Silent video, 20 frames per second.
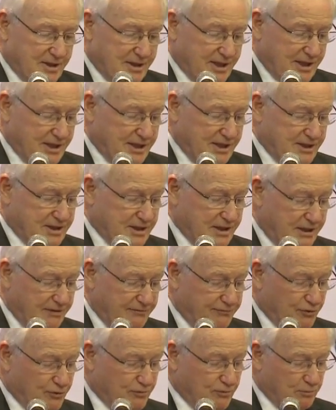He's the
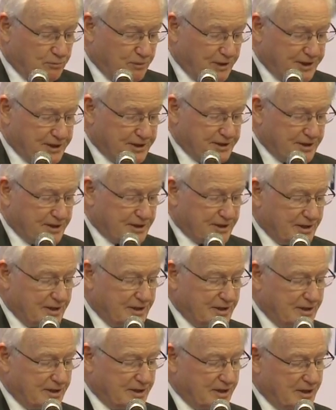former president.
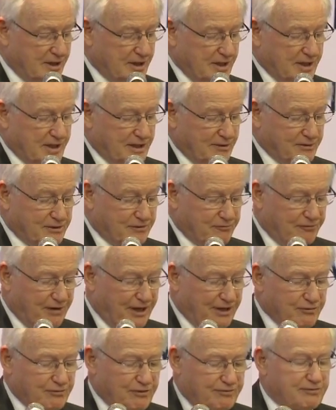He was the
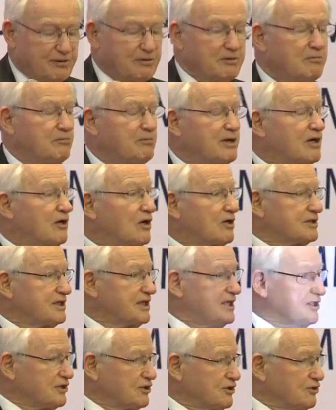founder of the Mekong
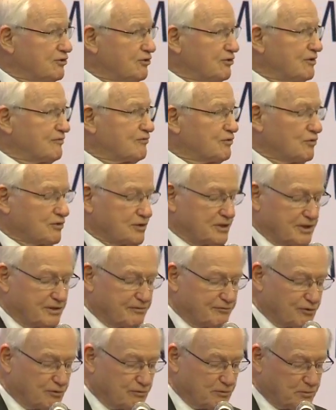Institute, of course, and the
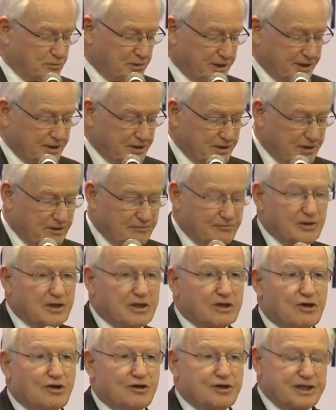former president of
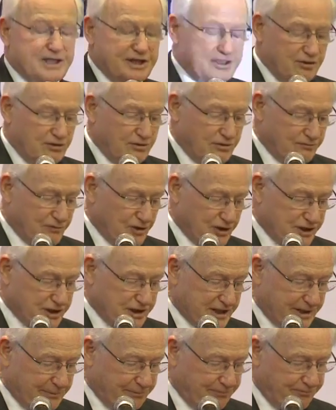Kon Kin
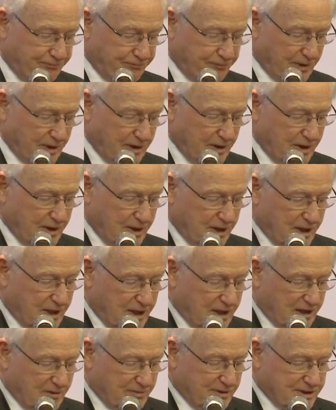University.
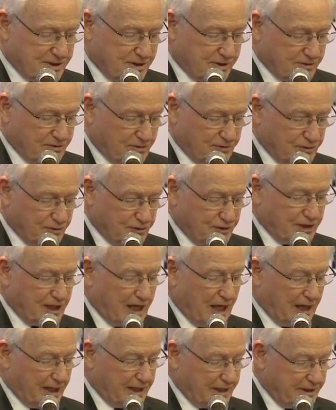Mr. Tundun
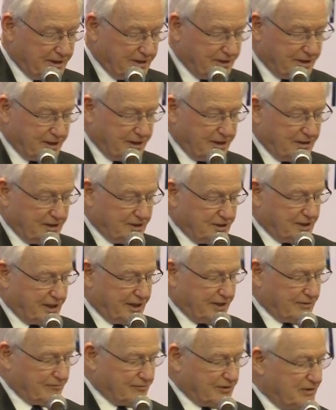Nai is here,
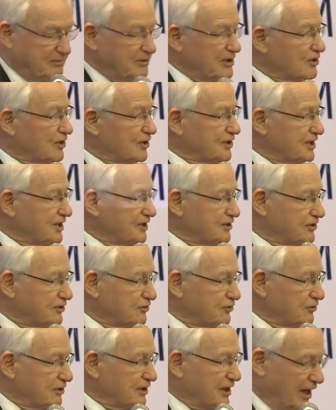chair of the Mekong
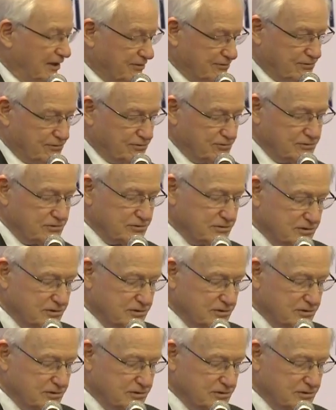Institute Council.